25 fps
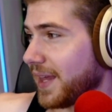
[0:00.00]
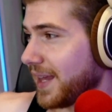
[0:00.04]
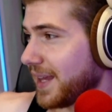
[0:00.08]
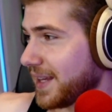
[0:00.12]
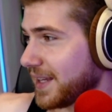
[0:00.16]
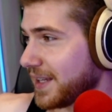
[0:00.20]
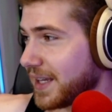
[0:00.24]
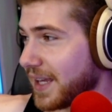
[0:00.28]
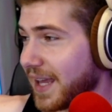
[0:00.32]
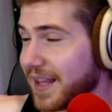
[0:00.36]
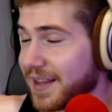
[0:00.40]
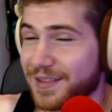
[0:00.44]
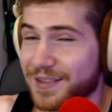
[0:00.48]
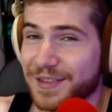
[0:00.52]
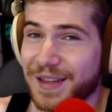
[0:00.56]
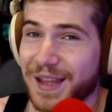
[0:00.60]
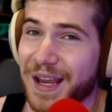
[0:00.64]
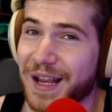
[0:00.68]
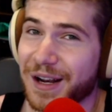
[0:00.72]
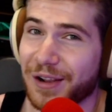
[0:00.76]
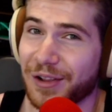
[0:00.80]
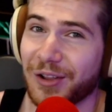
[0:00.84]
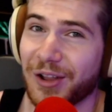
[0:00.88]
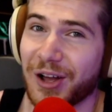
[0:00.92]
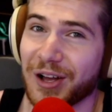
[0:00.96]
It's
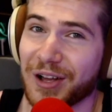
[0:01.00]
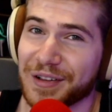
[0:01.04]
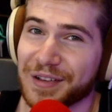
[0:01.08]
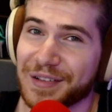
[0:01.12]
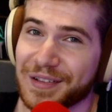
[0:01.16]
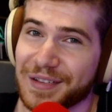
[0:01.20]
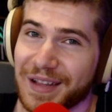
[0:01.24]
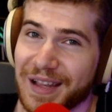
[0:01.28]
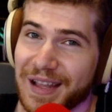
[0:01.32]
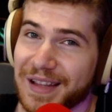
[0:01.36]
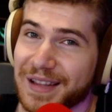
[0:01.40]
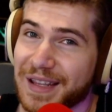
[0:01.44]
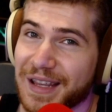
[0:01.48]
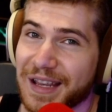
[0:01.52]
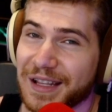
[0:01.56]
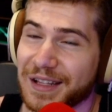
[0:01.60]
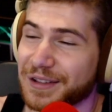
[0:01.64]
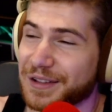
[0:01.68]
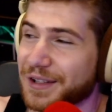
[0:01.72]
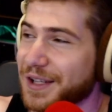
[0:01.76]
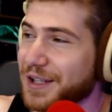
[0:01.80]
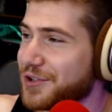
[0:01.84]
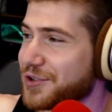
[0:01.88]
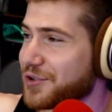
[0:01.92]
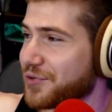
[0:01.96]
data loss. It
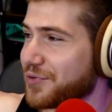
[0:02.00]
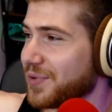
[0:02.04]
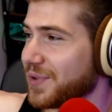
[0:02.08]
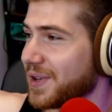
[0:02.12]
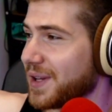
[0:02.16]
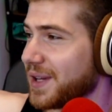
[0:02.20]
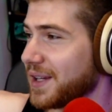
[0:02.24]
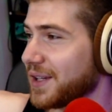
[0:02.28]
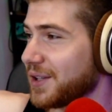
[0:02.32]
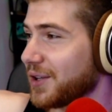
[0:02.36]
can literally,